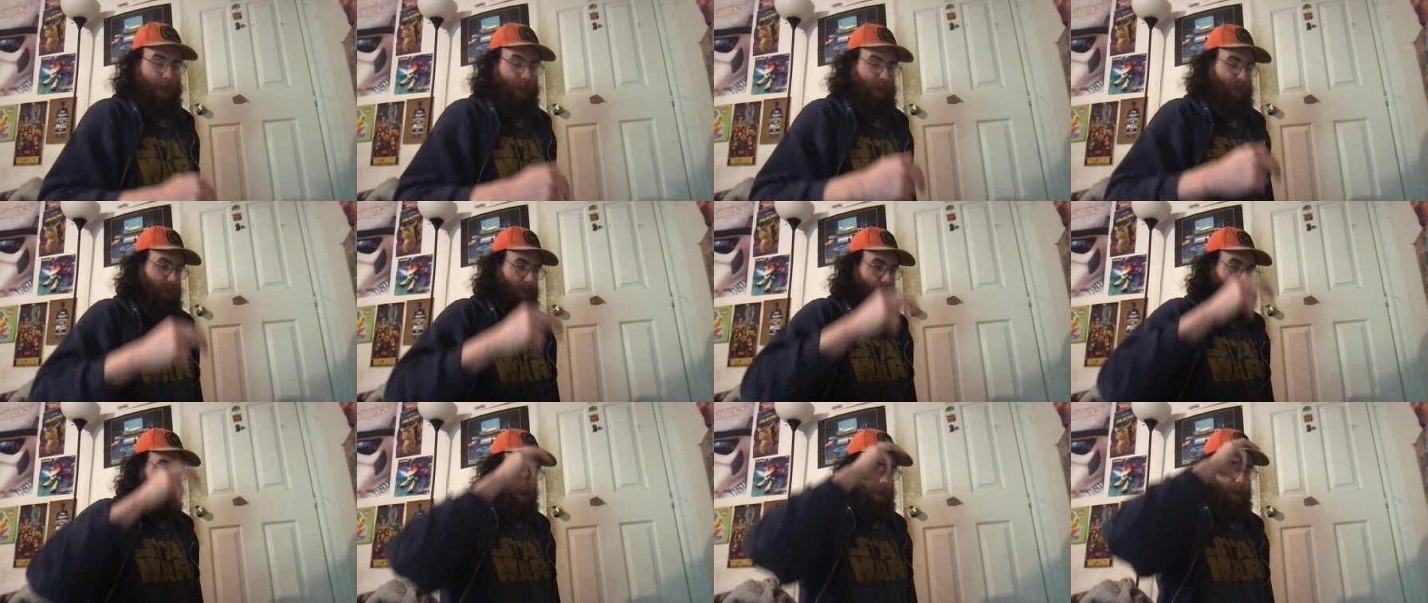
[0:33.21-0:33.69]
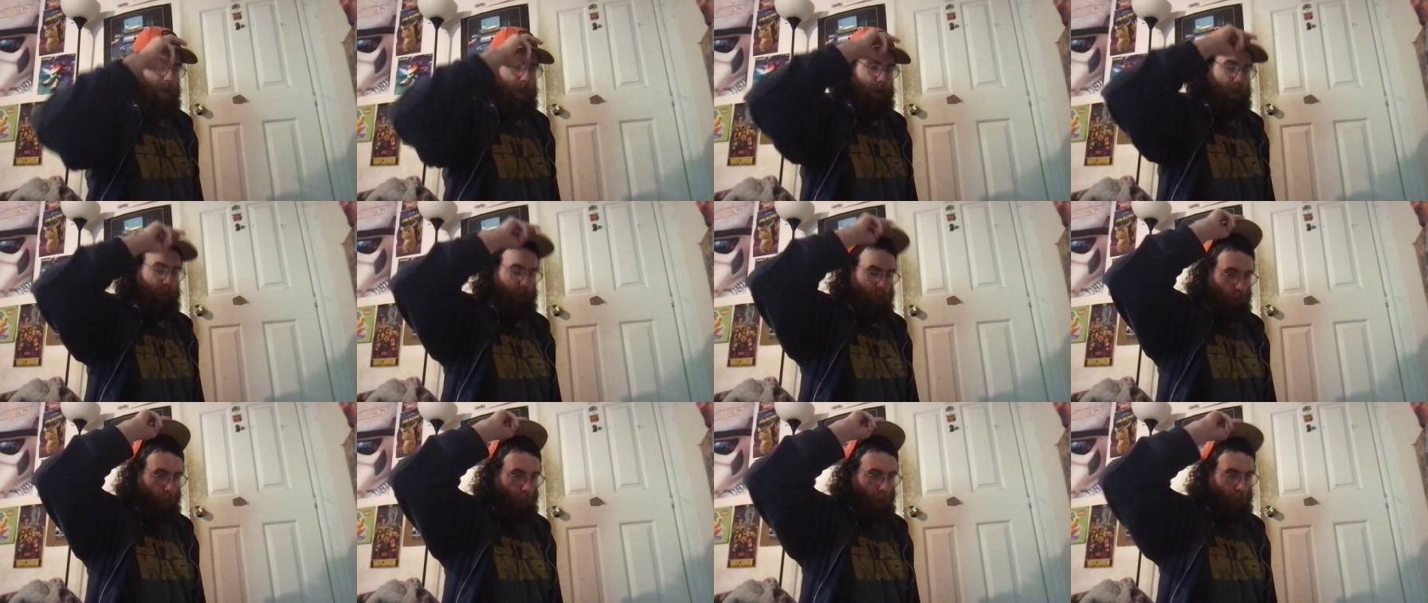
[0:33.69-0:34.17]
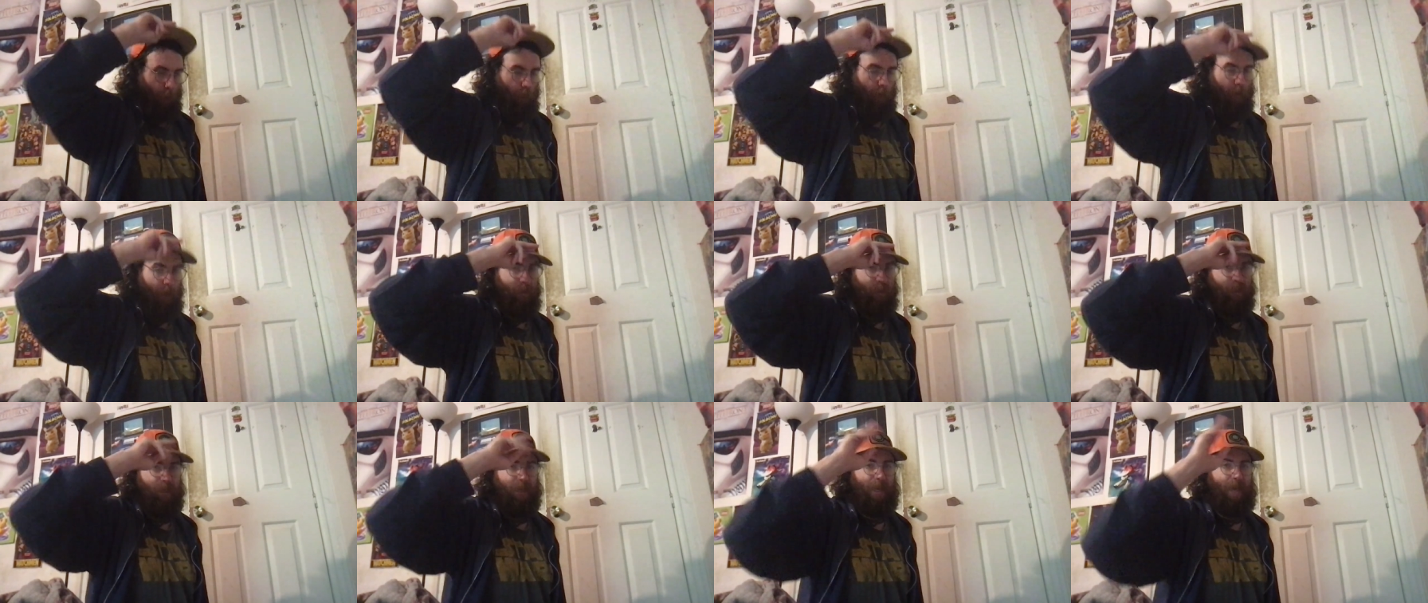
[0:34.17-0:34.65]
the as the
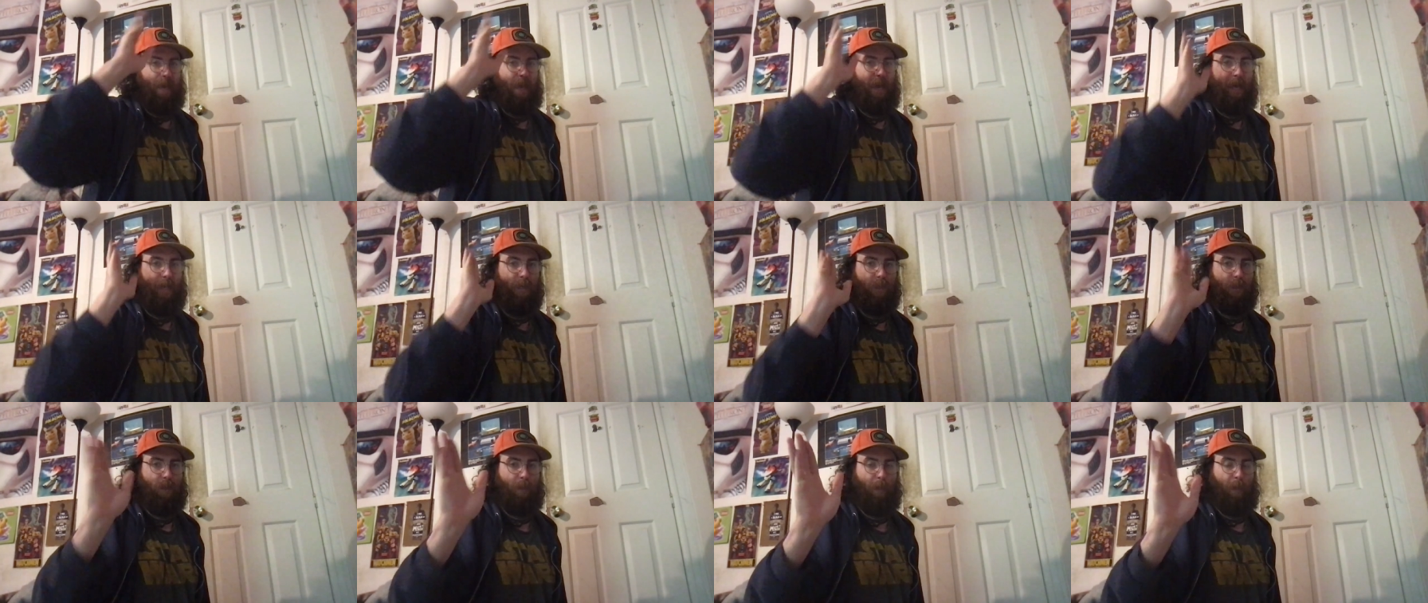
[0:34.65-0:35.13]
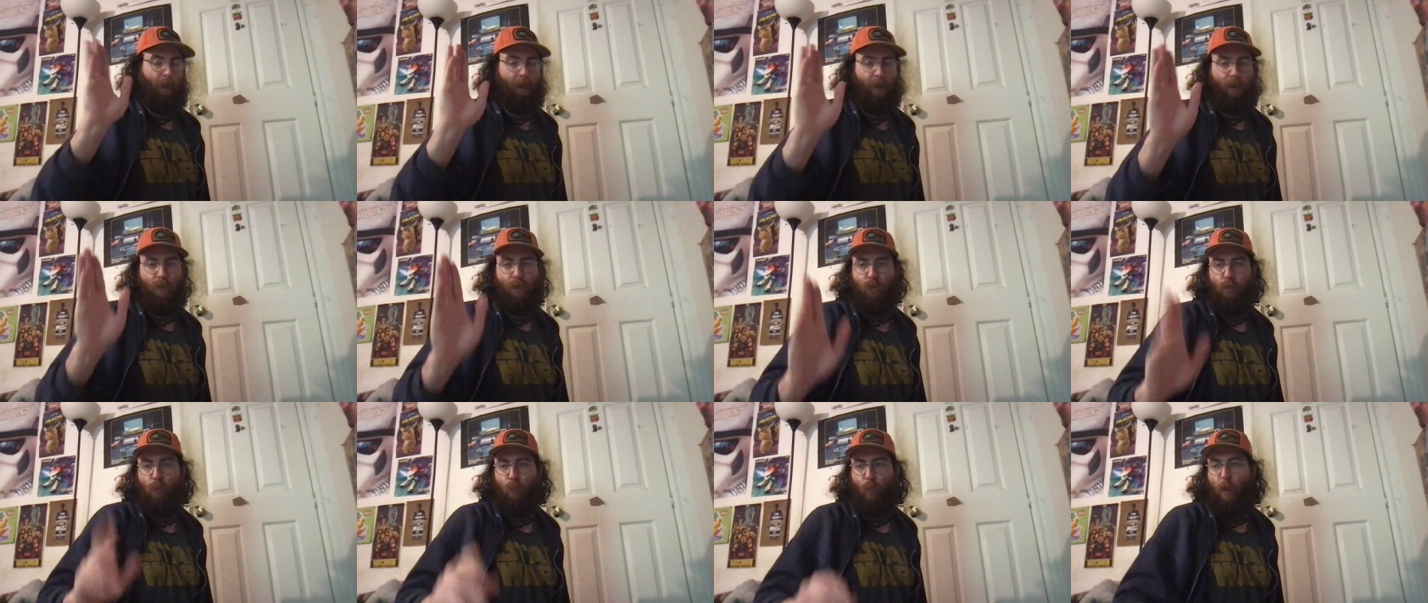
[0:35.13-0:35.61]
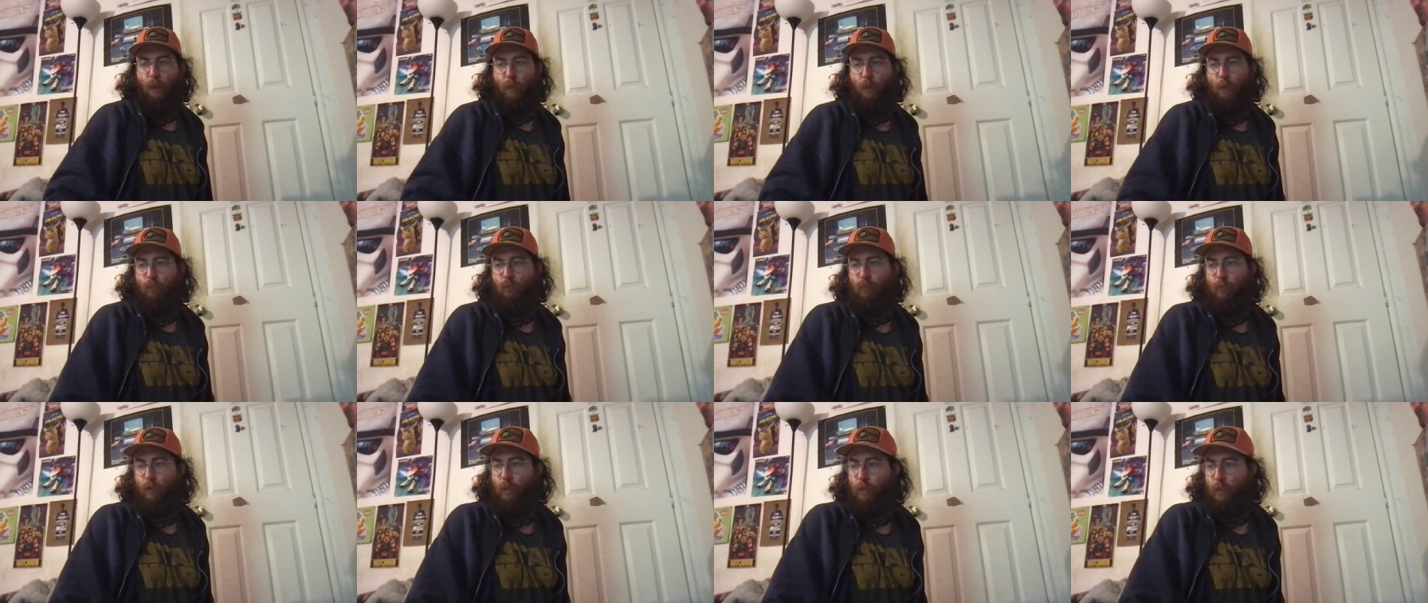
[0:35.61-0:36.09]
as the cast prepares to
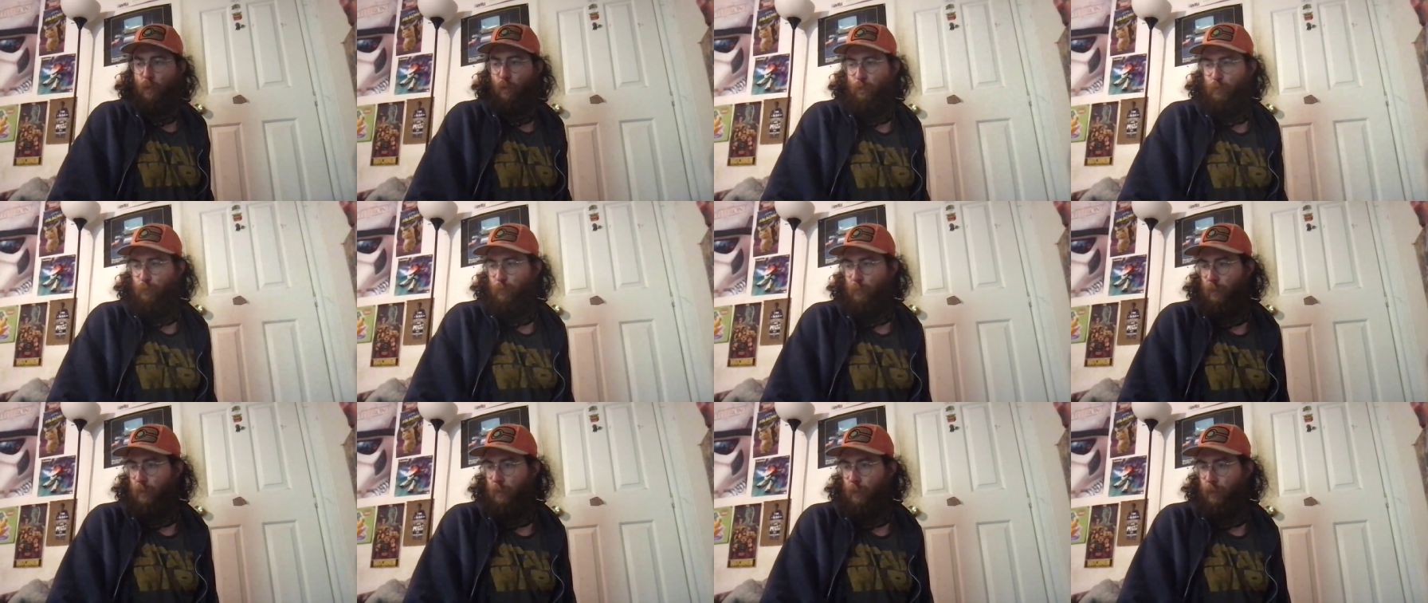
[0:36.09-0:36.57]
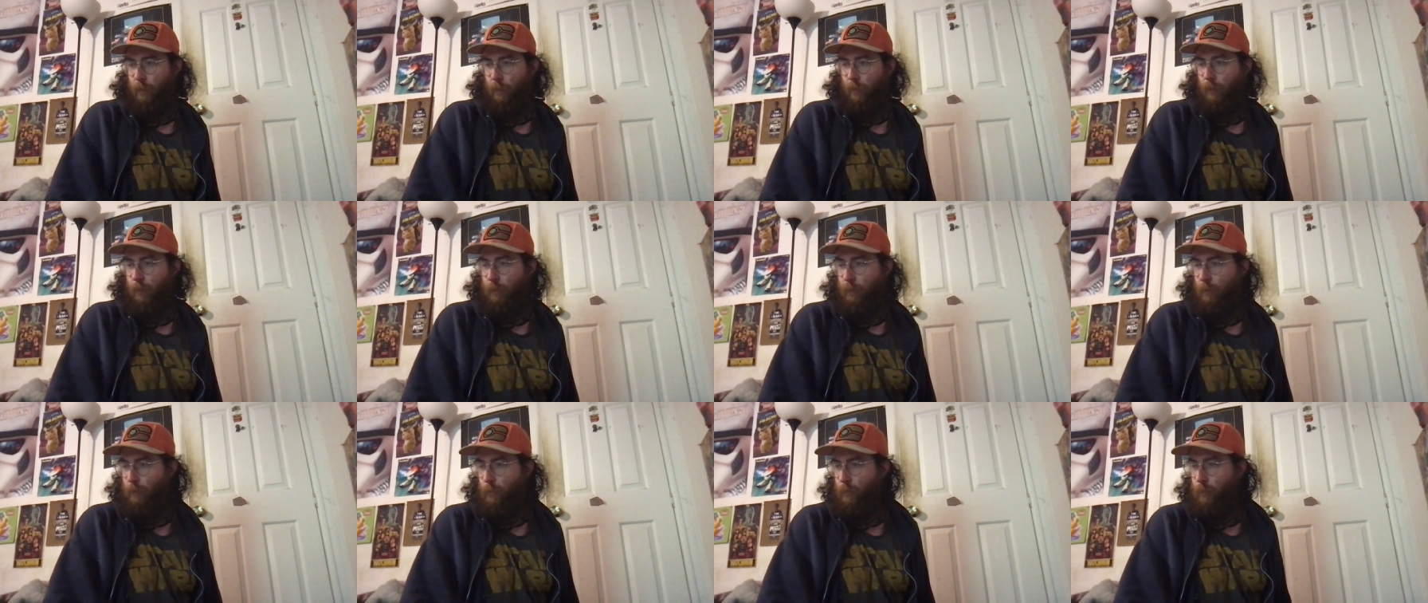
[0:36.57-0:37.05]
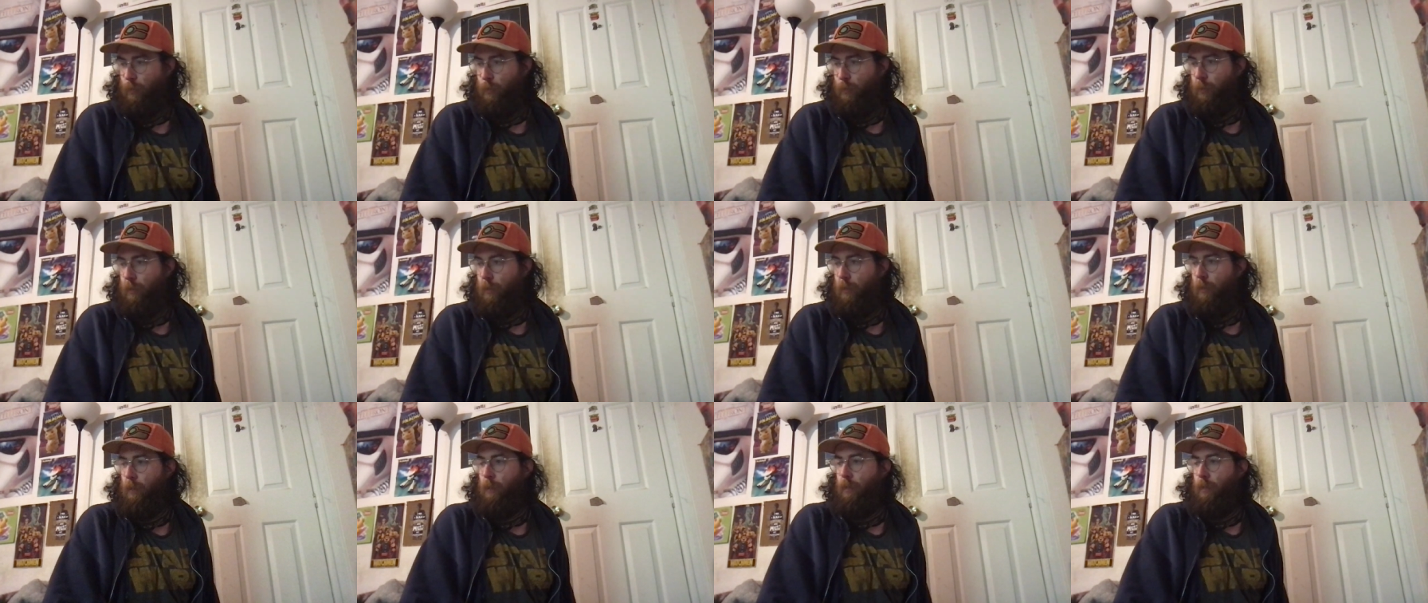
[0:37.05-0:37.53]
welcome Grogu as one of their own